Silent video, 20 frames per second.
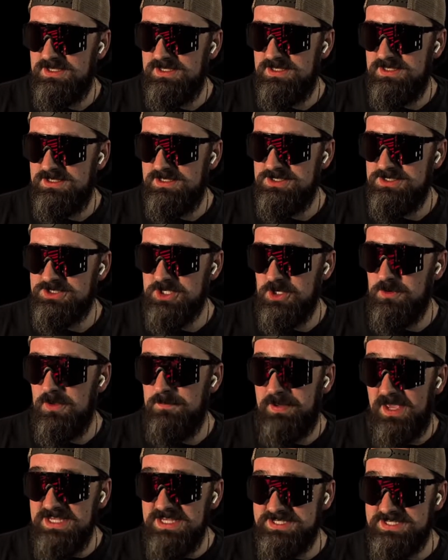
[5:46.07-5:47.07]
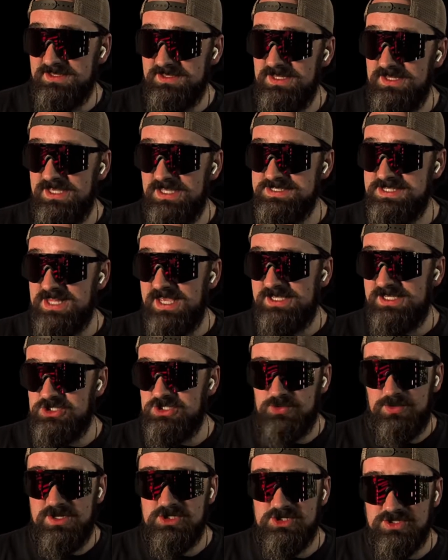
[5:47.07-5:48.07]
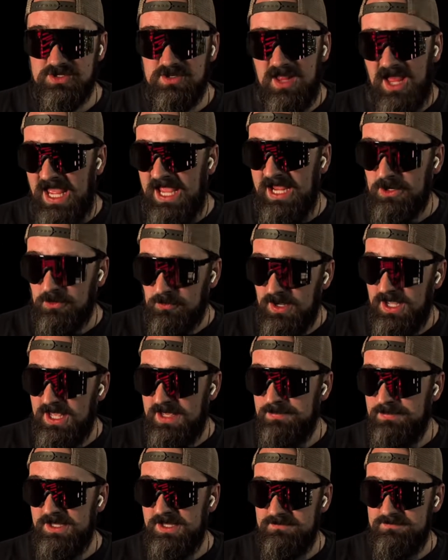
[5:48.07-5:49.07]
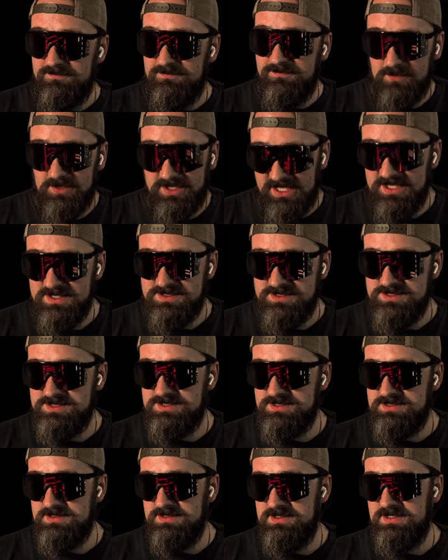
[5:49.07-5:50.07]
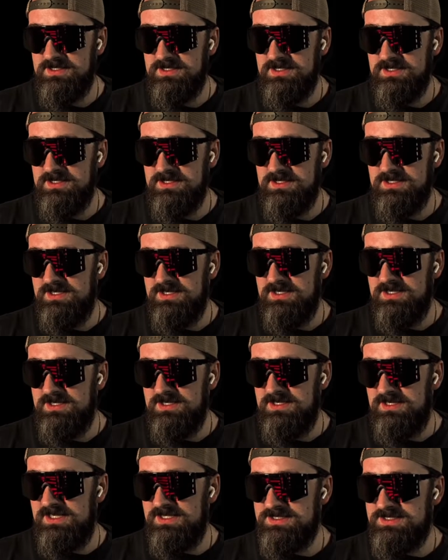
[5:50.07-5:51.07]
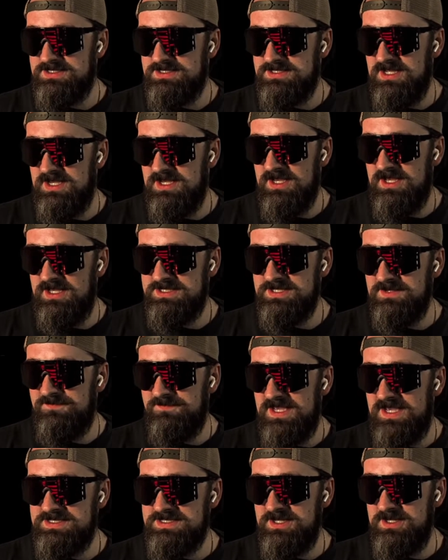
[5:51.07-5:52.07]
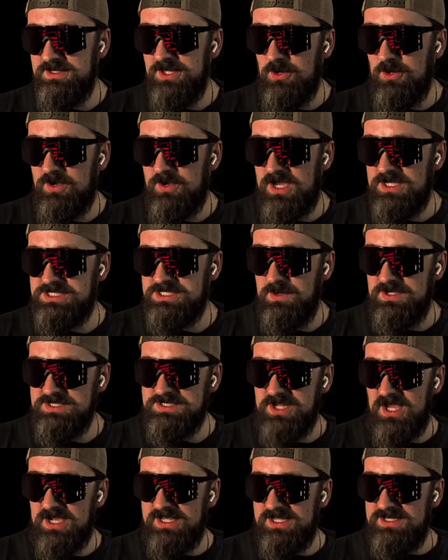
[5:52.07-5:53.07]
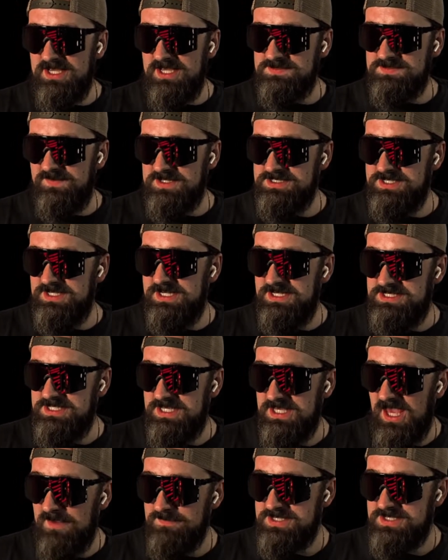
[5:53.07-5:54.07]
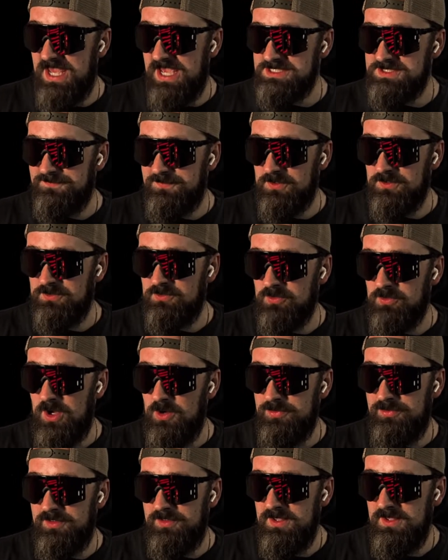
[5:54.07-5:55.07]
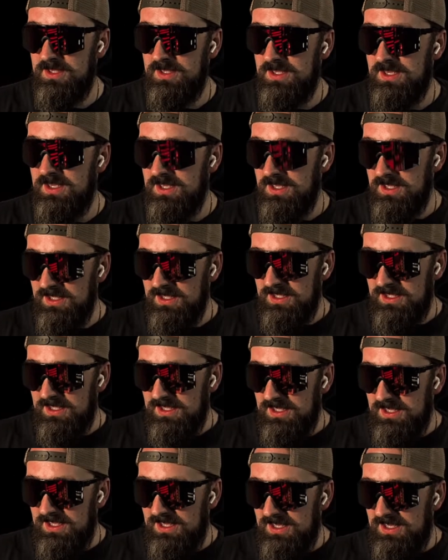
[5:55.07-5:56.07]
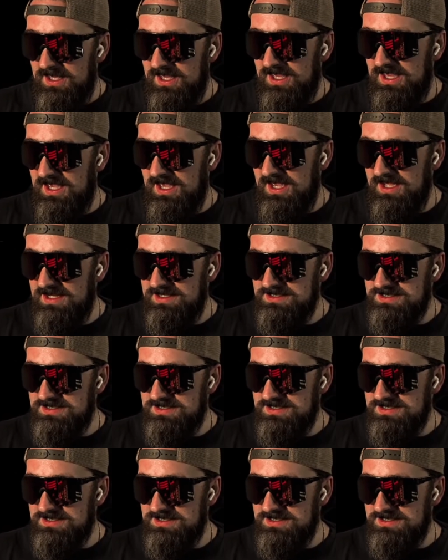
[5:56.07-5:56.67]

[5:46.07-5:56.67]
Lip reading: So basically, it's like a traditional IRA, but for kids. It's invested in low-cost U.S. stock index funds and ETFs, tax-deferred growth, and